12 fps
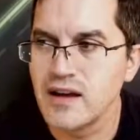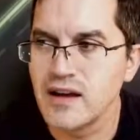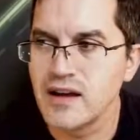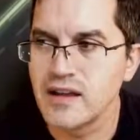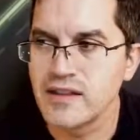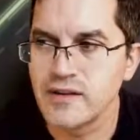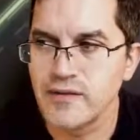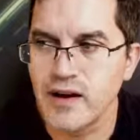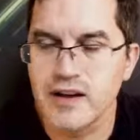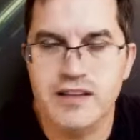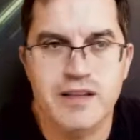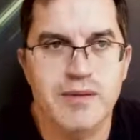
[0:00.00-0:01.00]

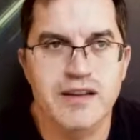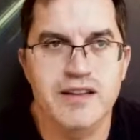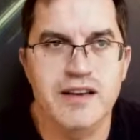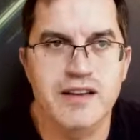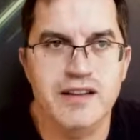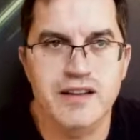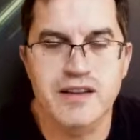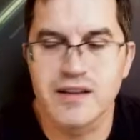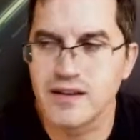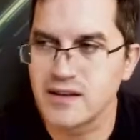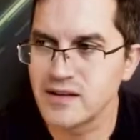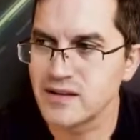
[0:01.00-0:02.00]
divided by the
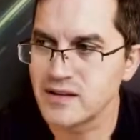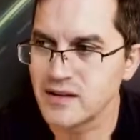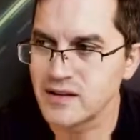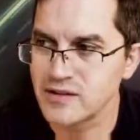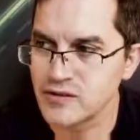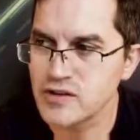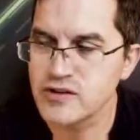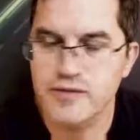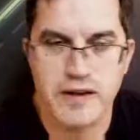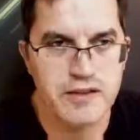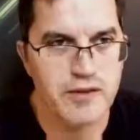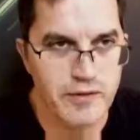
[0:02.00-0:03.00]
attenuation
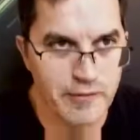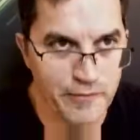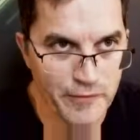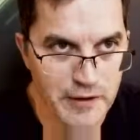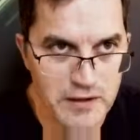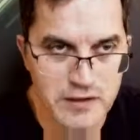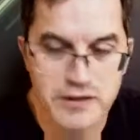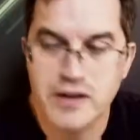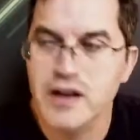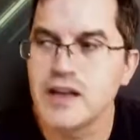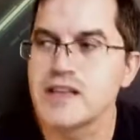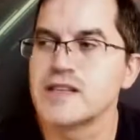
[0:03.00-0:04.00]
factor of the filter
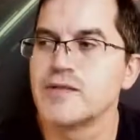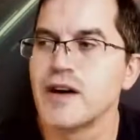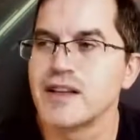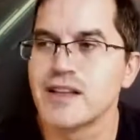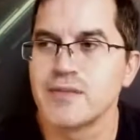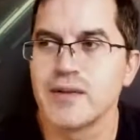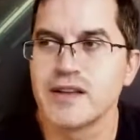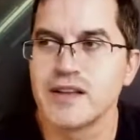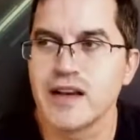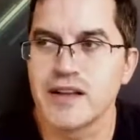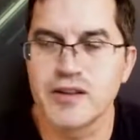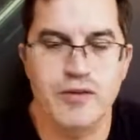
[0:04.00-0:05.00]
is divided by the
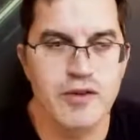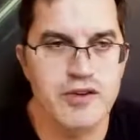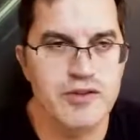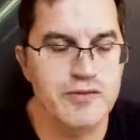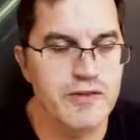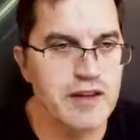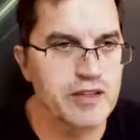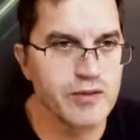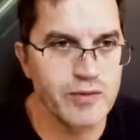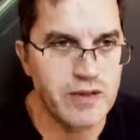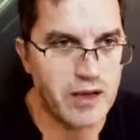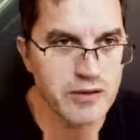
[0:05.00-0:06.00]
attenuation factor
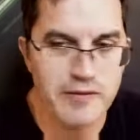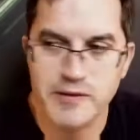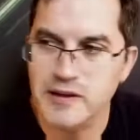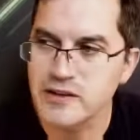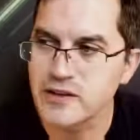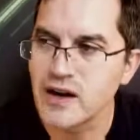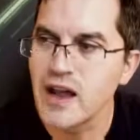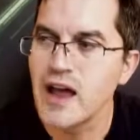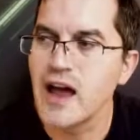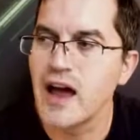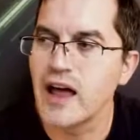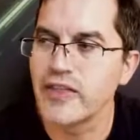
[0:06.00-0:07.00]
without the filter,
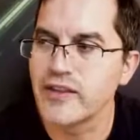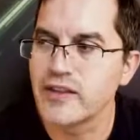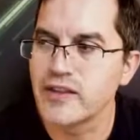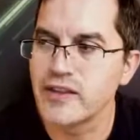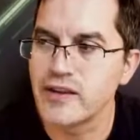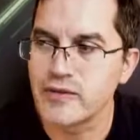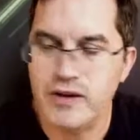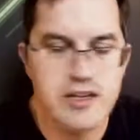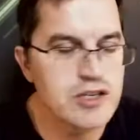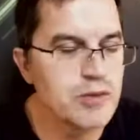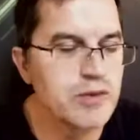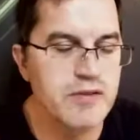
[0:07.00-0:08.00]
and the
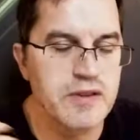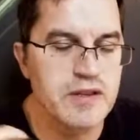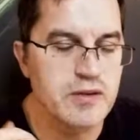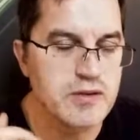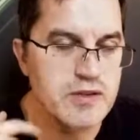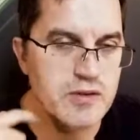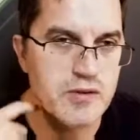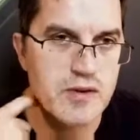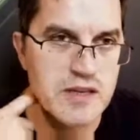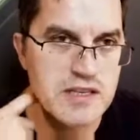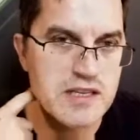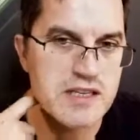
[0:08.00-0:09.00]
ratio between those two
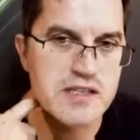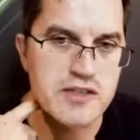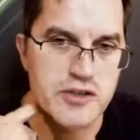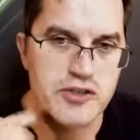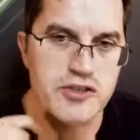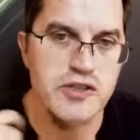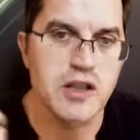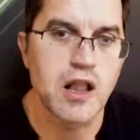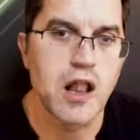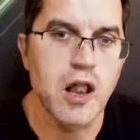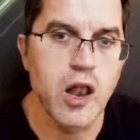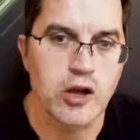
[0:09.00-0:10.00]
is insertion
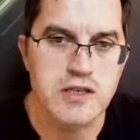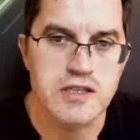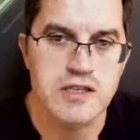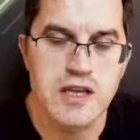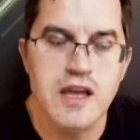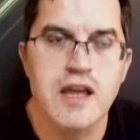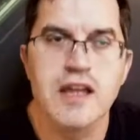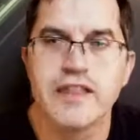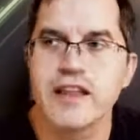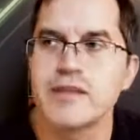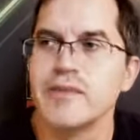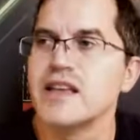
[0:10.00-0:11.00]
loss.
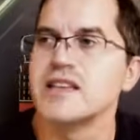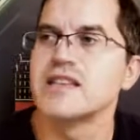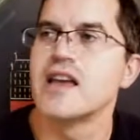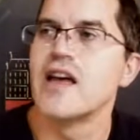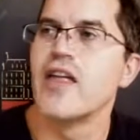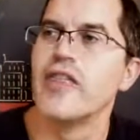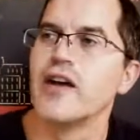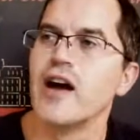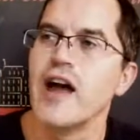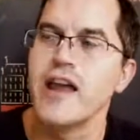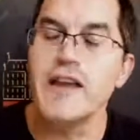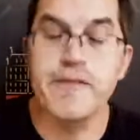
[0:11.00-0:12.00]
That means the
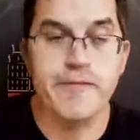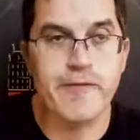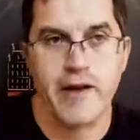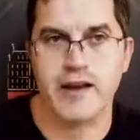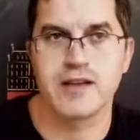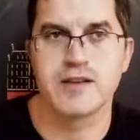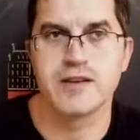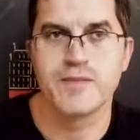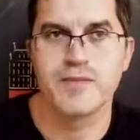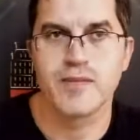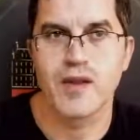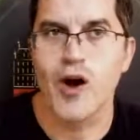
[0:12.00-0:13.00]
effect
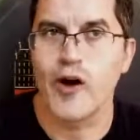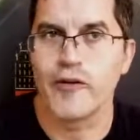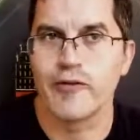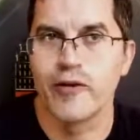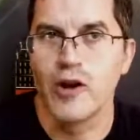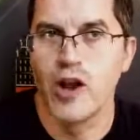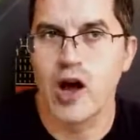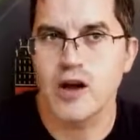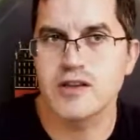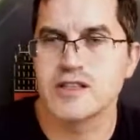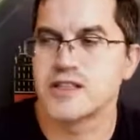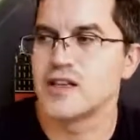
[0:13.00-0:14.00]
of
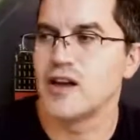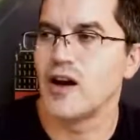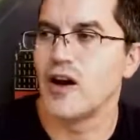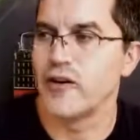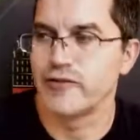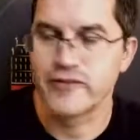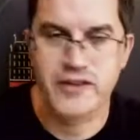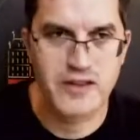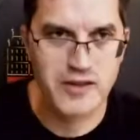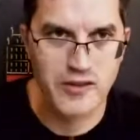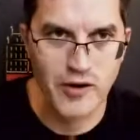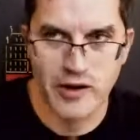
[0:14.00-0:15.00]
loss of the
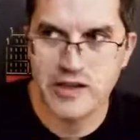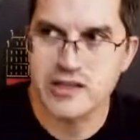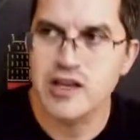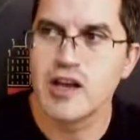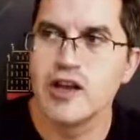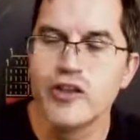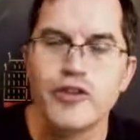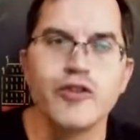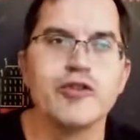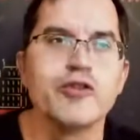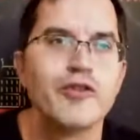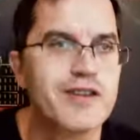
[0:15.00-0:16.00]
noise due
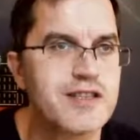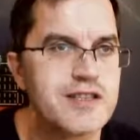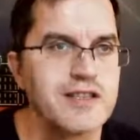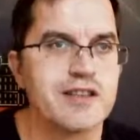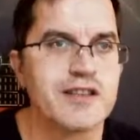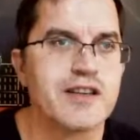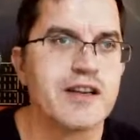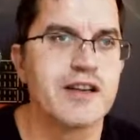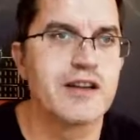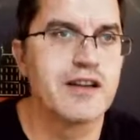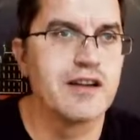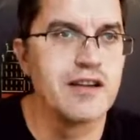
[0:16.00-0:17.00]
to inserting
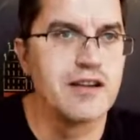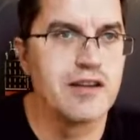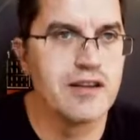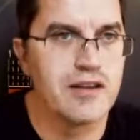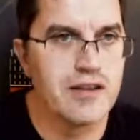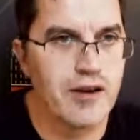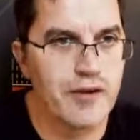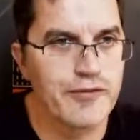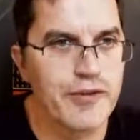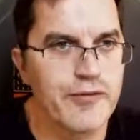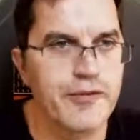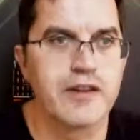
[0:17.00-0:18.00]
of the
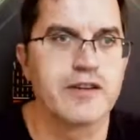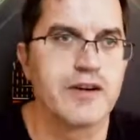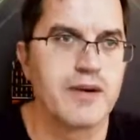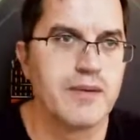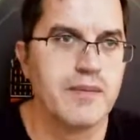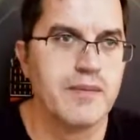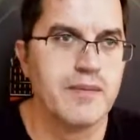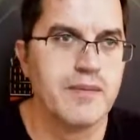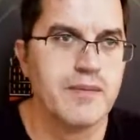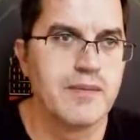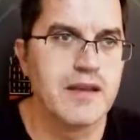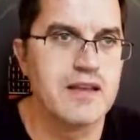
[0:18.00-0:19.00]
filter.
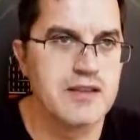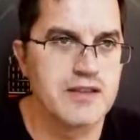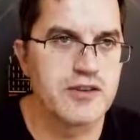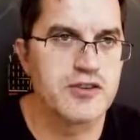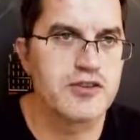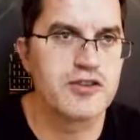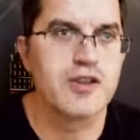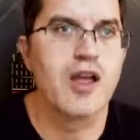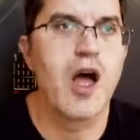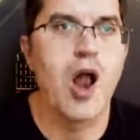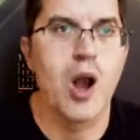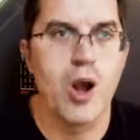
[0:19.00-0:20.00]
Insertion
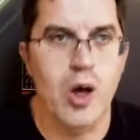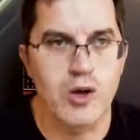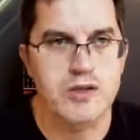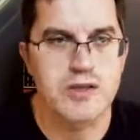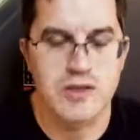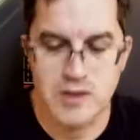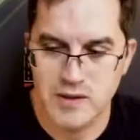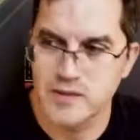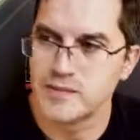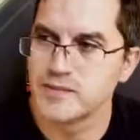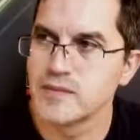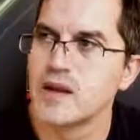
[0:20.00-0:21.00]
loss.
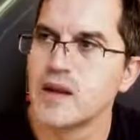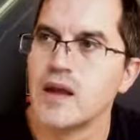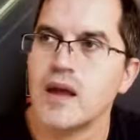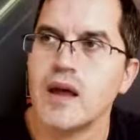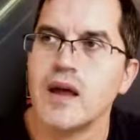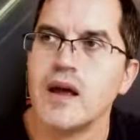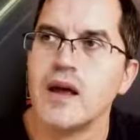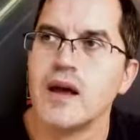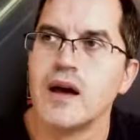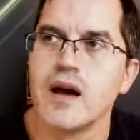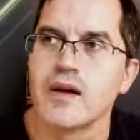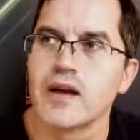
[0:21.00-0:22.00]

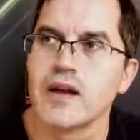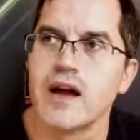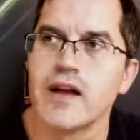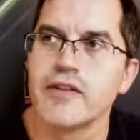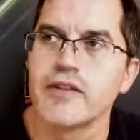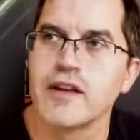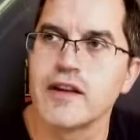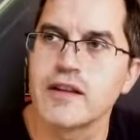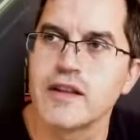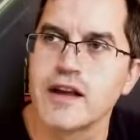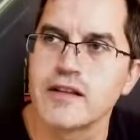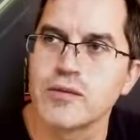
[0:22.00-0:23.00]
Okay, I think
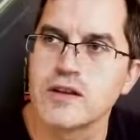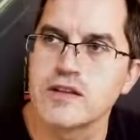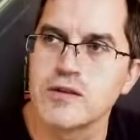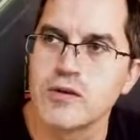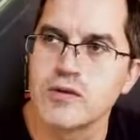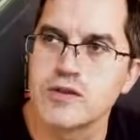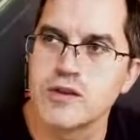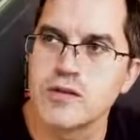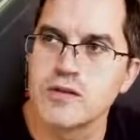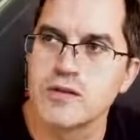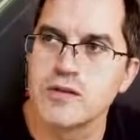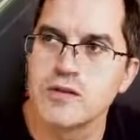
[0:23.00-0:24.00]
that was also
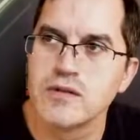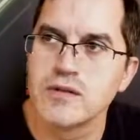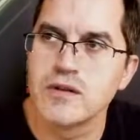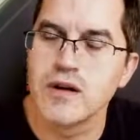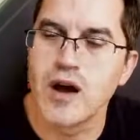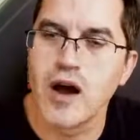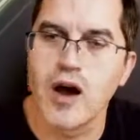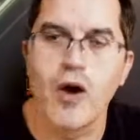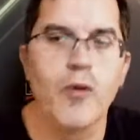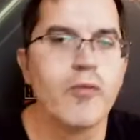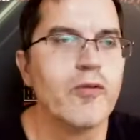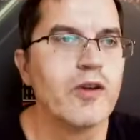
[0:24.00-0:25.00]

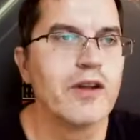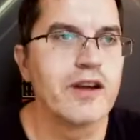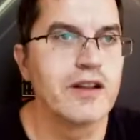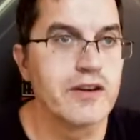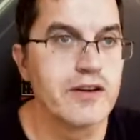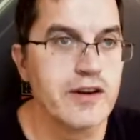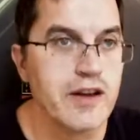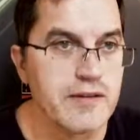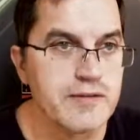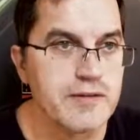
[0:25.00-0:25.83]
hopefully clear enough.